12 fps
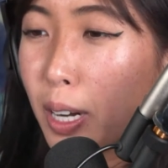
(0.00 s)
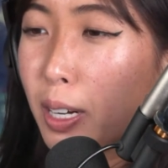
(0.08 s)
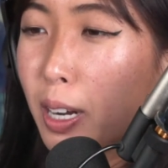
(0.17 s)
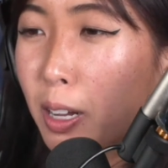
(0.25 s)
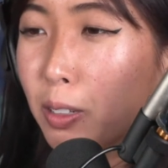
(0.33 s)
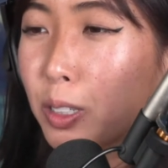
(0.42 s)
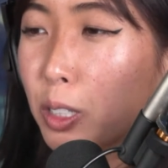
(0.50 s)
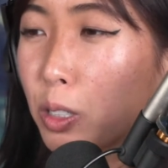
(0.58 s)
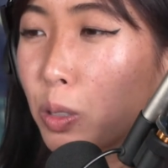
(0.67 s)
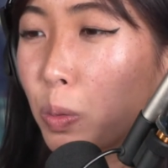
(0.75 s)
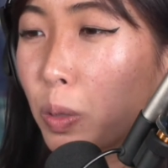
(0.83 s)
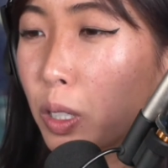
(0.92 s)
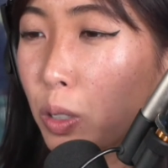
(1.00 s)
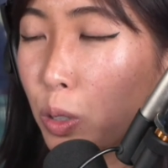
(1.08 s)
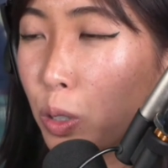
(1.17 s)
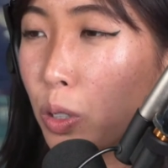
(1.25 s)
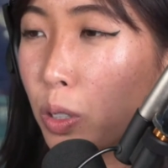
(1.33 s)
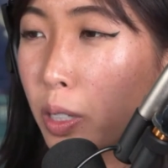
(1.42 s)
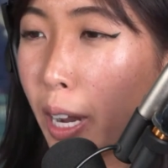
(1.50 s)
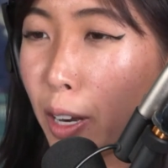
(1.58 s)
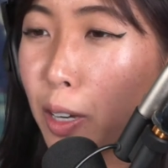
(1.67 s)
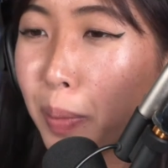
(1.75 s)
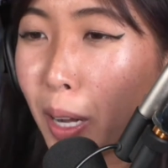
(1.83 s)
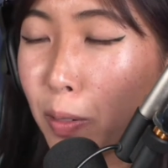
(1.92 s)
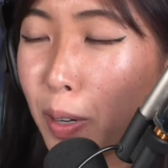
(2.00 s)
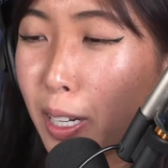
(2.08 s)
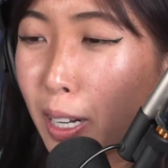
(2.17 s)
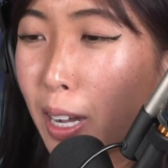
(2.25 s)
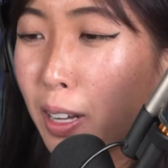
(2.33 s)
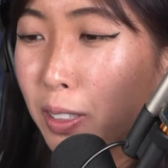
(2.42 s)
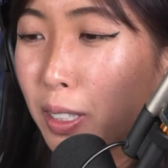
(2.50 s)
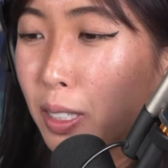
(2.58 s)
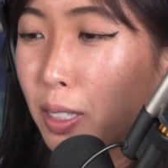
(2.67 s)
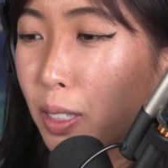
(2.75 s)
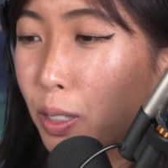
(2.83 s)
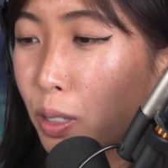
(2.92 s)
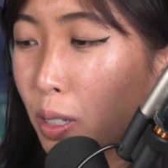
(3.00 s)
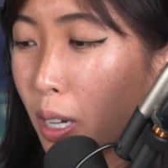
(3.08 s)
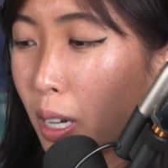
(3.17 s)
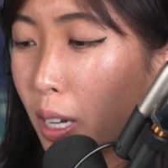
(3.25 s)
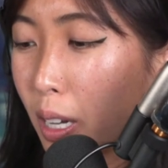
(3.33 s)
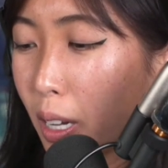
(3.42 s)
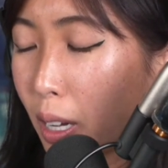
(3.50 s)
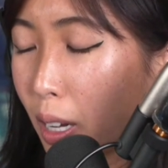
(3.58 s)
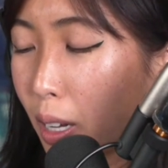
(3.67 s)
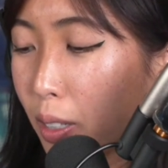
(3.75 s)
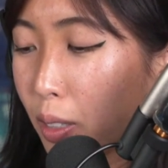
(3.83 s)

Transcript: now this is what you should care about right now this is uh,